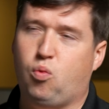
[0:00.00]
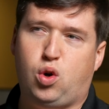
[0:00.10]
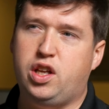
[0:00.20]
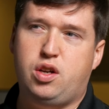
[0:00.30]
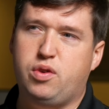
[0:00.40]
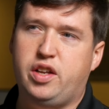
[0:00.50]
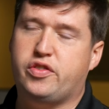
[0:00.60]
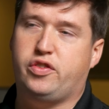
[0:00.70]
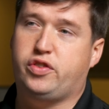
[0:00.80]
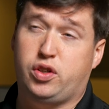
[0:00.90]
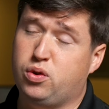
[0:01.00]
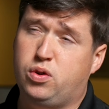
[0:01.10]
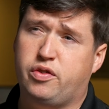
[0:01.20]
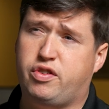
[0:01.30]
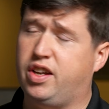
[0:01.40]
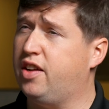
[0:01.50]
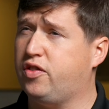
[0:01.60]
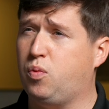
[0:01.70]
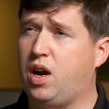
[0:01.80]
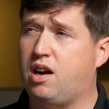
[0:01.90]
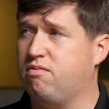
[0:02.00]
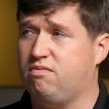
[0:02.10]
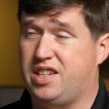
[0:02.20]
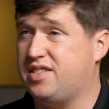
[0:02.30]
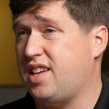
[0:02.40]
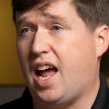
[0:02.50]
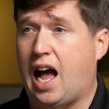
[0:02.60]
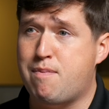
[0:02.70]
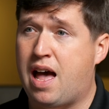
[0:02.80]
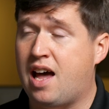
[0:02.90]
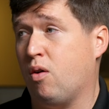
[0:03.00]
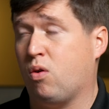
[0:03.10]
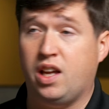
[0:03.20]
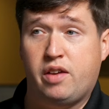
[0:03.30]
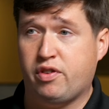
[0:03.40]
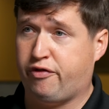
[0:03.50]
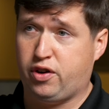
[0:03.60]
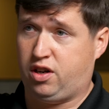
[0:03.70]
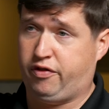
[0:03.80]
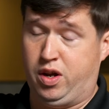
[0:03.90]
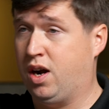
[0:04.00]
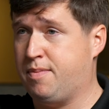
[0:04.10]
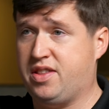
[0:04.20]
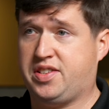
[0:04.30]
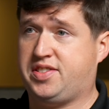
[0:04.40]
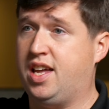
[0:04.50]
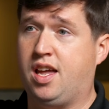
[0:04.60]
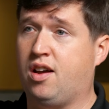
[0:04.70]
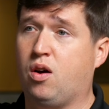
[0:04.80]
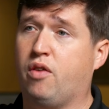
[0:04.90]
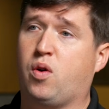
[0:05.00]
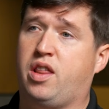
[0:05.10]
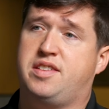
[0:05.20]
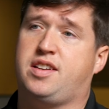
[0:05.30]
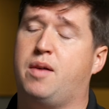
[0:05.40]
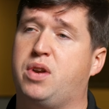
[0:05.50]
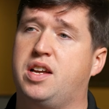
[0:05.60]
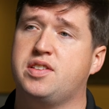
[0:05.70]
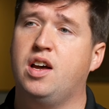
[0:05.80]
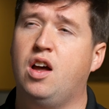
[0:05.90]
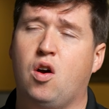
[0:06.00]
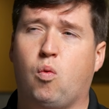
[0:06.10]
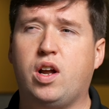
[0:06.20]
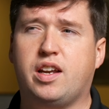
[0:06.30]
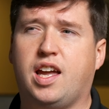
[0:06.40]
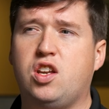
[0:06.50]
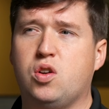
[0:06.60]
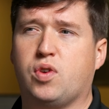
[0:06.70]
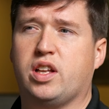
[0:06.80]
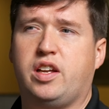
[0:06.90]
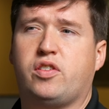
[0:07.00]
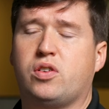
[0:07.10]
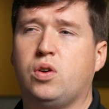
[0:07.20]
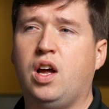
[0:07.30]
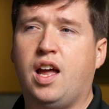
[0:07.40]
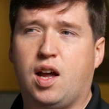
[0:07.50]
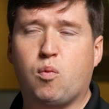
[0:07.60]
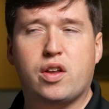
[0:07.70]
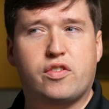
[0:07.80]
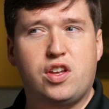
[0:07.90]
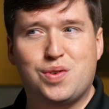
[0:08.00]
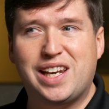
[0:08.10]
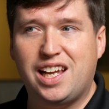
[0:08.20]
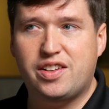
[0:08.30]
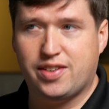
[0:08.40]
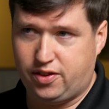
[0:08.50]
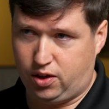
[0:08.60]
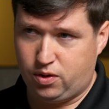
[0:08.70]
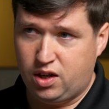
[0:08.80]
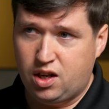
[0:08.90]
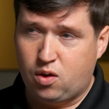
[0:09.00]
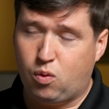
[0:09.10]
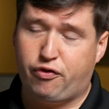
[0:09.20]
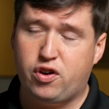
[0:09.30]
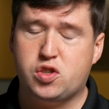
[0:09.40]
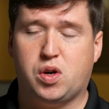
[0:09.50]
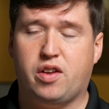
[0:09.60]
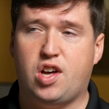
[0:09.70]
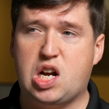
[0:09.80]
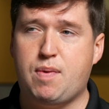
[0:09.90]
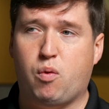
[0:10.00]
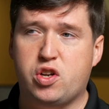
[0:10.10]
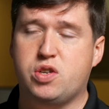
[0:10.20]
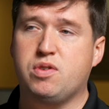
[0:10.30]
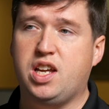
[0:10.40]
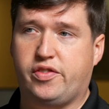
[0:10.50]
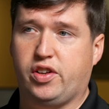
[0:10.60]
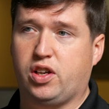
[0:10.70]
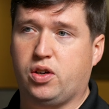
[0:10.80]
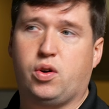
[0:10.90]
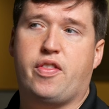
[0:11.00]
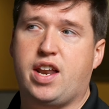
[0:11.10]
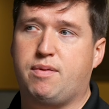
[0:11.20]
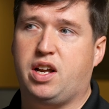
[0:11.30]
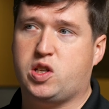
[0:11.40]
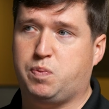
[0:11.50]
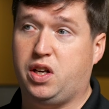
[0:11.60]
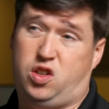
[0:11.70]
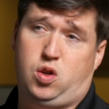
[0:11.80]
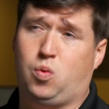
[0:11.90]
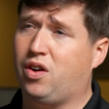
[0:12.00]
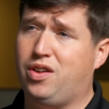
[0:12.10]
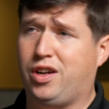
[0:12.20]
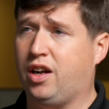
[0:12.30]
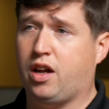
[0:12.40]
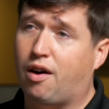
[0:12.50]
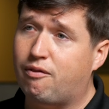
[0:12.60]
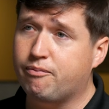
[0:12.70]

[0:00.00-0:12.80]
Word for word: What do you need to do to get to where, let's say I'm at or even further if you wanna be the CEO of one of these companies? What can you really do and what do you need to do? Well, first we're gonna talk about what you need to do and then I'm gonna explain to you where you can go.